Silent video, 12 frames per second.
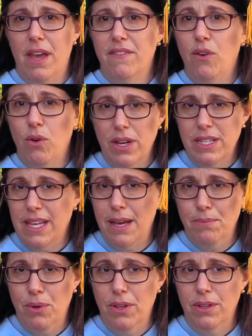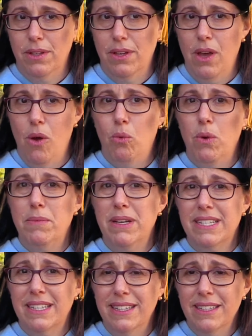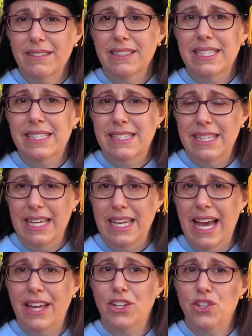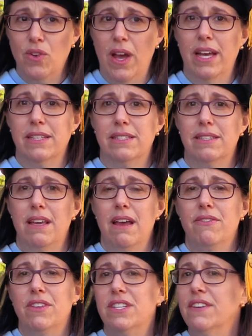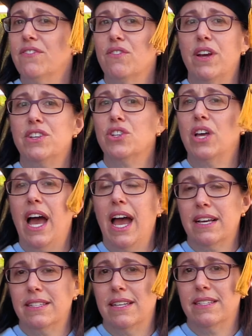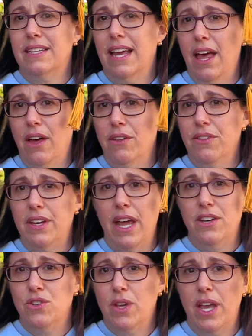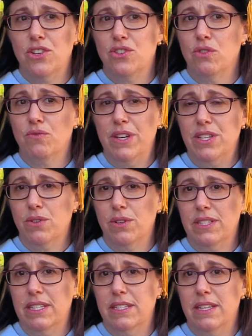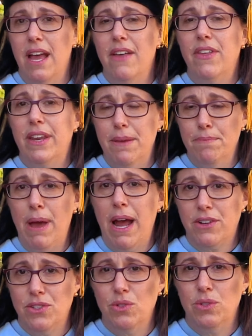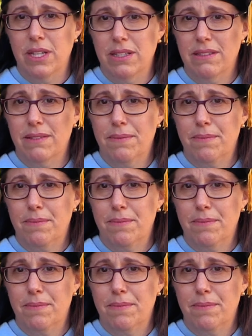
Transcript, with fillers: For example, we must clearly see and address the differential access to health and educational resources that impact students.